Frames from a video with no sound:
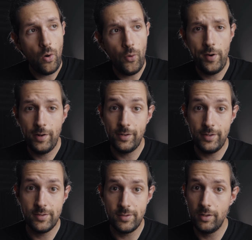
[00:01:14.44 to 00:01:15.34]
or at
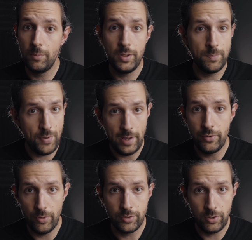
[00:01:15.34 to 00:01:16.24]
least a little bit
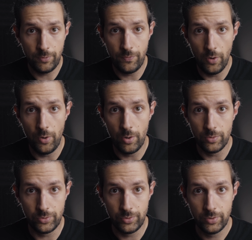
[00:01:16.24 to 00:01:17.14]
better on your
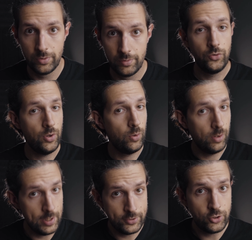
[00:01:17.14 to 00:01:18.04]
photos. So
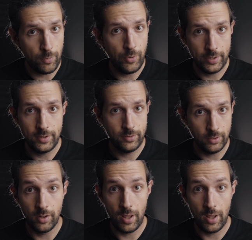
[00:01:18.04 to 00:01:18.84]
let's jump right into the